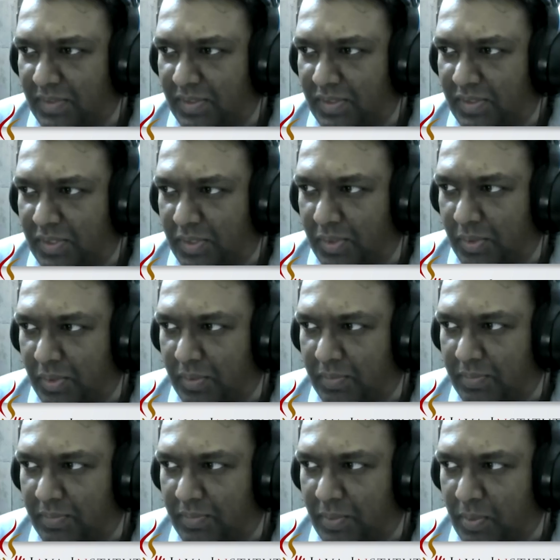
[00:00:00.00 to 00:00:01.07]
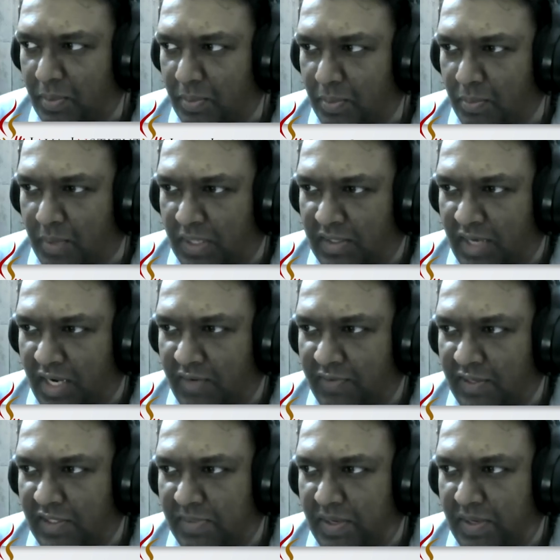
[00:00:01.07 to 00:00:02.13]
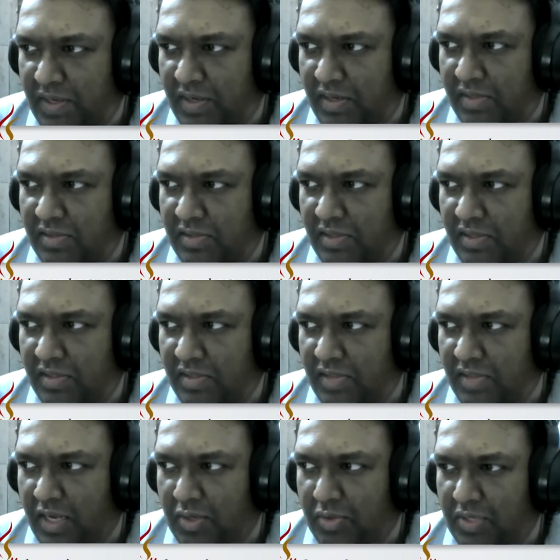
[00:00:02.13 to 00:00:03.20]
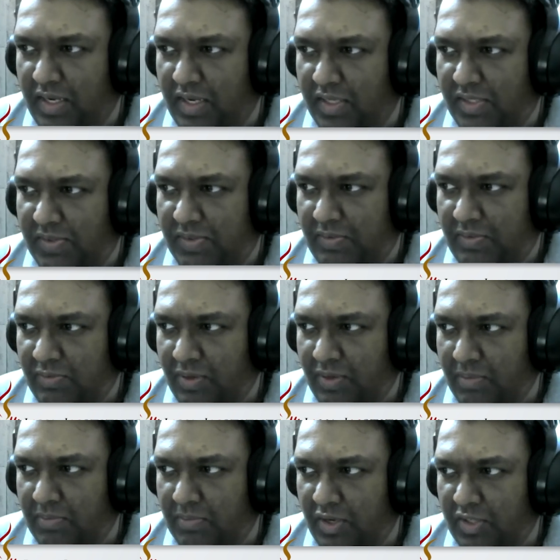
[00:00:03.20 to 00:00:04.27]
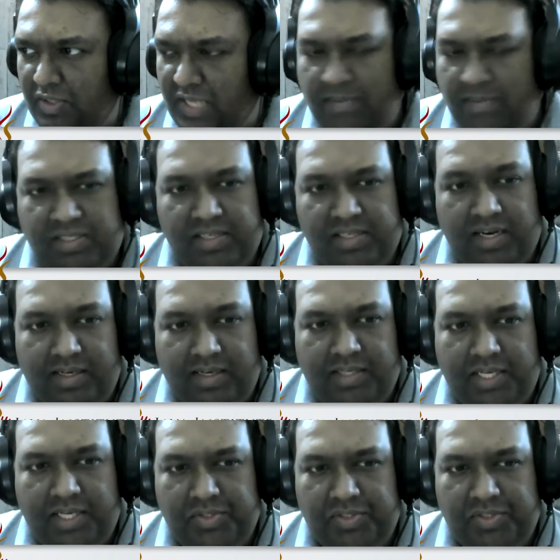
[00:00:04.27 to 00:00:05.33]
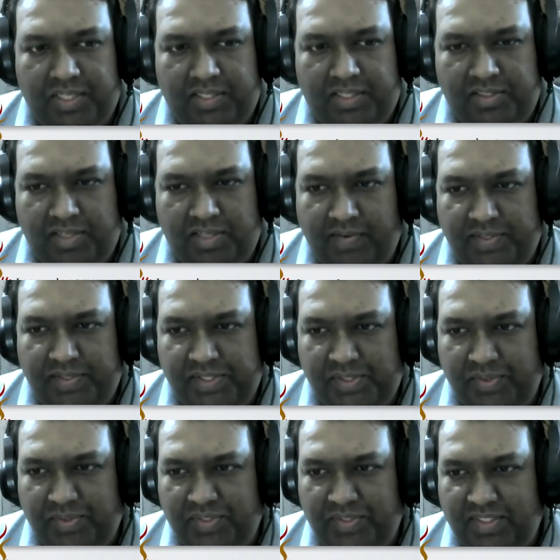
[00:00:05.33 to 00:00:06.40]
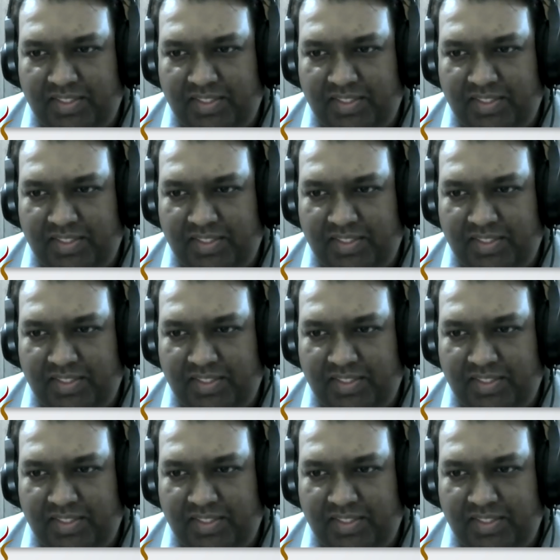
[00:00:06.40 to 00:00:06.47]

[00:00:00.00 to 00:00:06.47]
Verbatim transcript: So what kind of experiences can you tell us from the time as an undergraduate at the Java Institute?